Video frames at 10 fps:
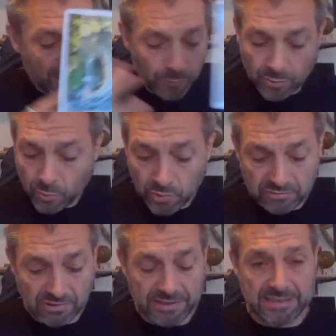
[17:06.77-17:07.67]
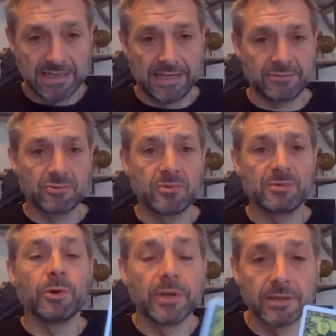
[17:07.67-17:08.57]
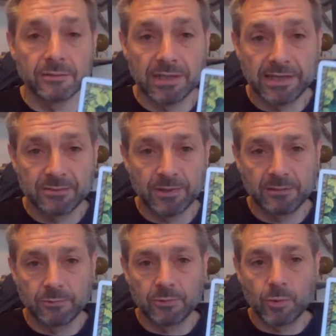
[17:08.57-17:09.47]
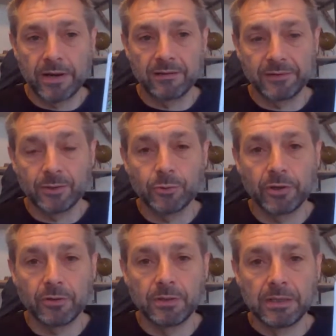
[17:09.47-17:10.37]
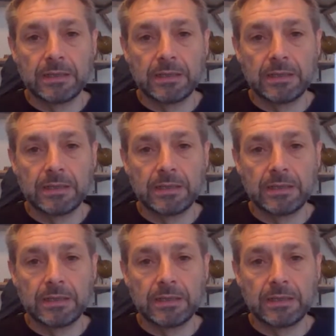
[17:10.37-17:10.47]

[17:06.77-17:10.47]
We're always releasing layers, we're always working on layers, whether we're aware of it or not.